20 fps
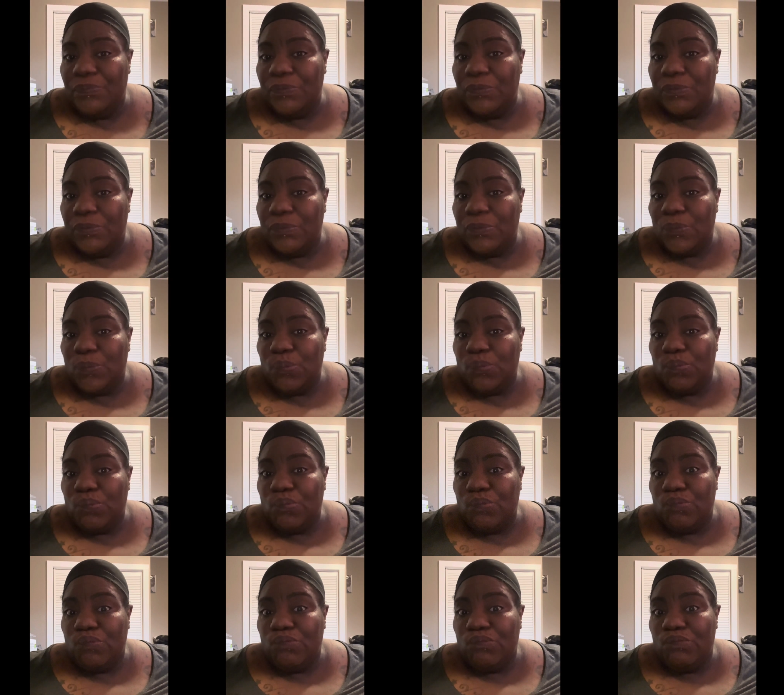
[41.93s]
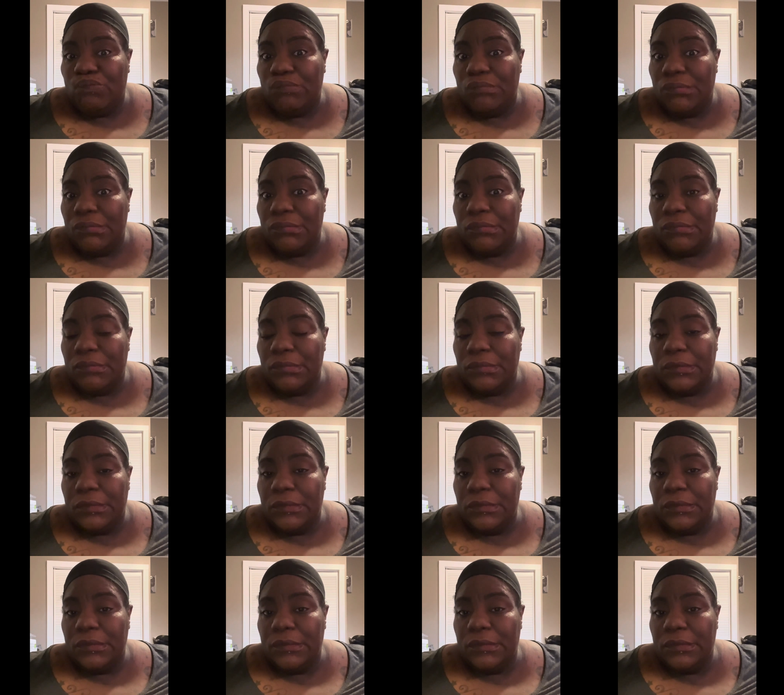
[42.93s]

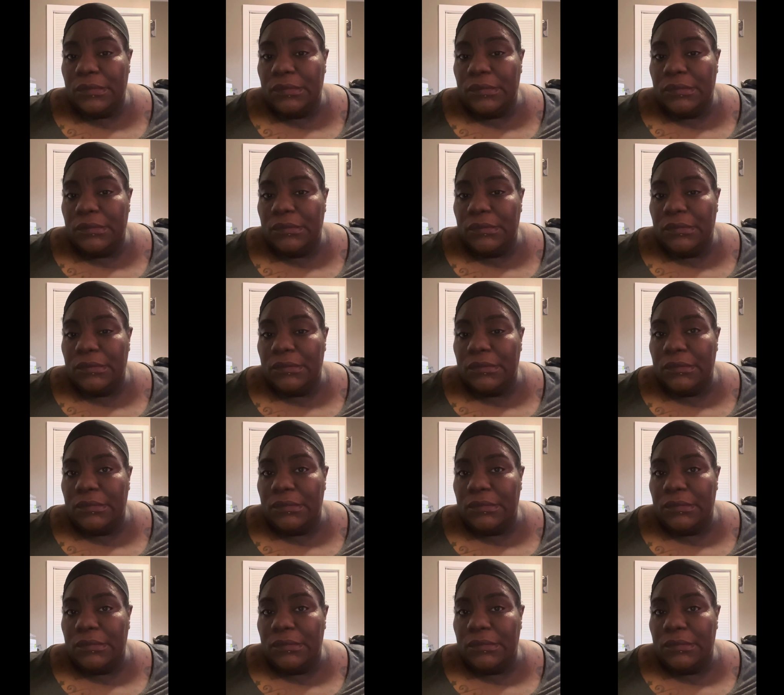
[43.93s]
Nobody speaks.